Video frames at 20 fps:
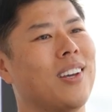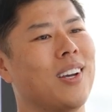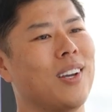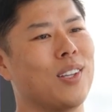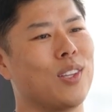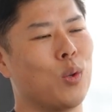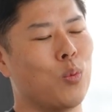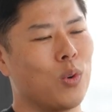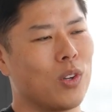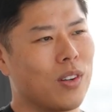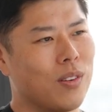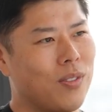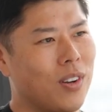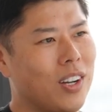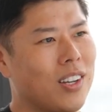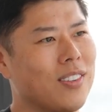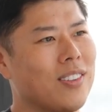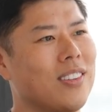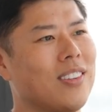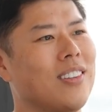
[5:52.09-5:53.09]
the
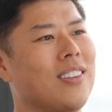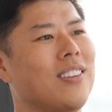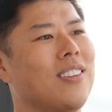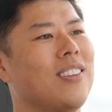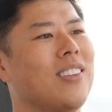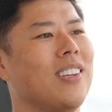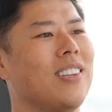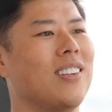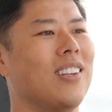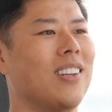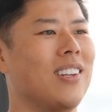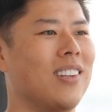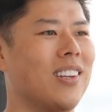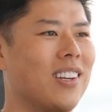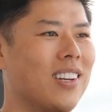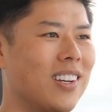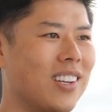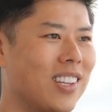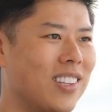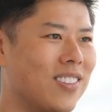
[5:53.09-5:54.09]
Winklevozes
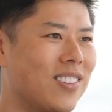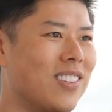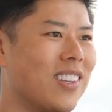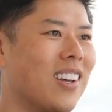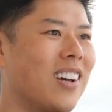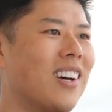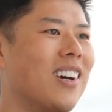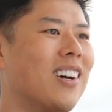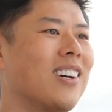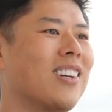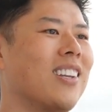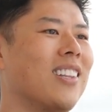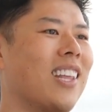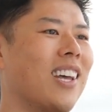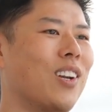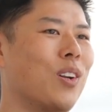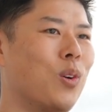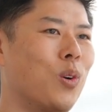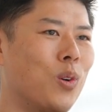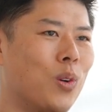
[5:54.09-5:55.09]
and Zuck and
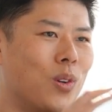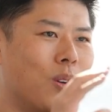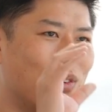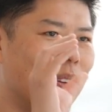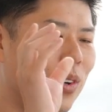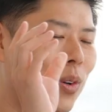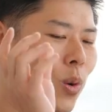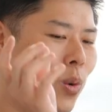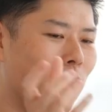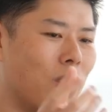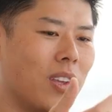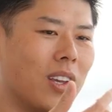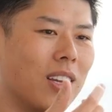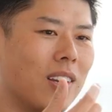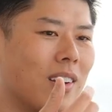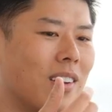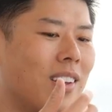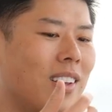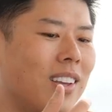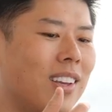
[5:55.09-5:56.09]
that whole
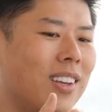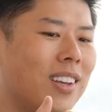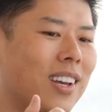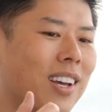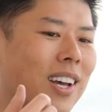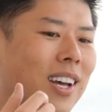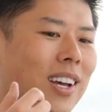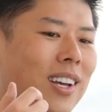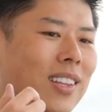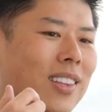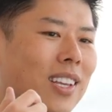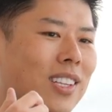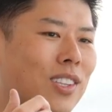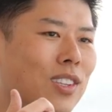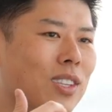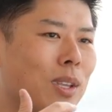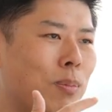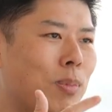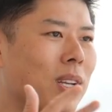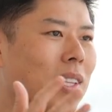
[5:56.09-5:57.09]
thing that's
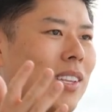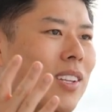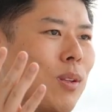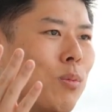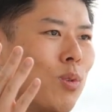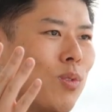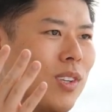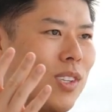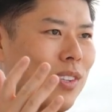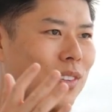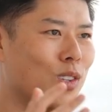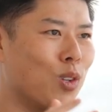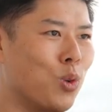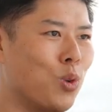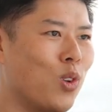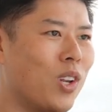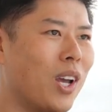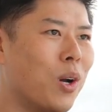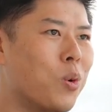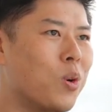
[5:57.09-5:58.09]
depicted in the movie
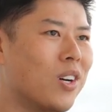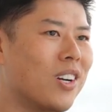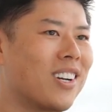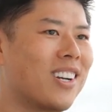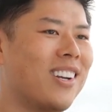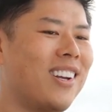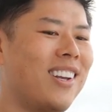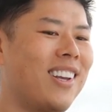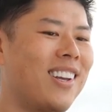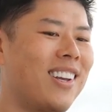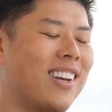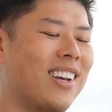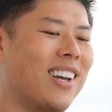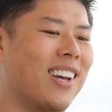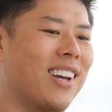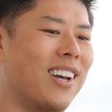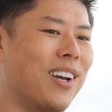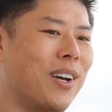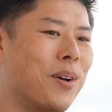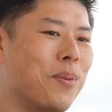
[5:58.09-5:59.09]
Social Network.
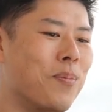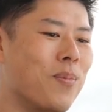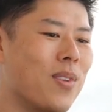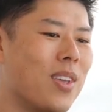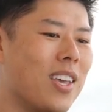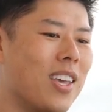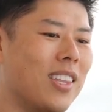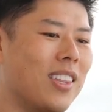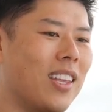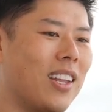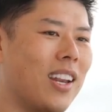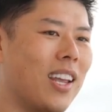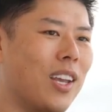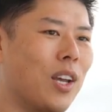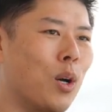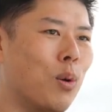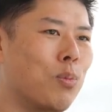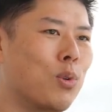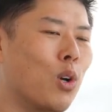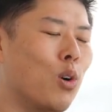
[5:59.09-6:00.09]
And then I
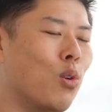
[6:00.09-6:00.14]
helped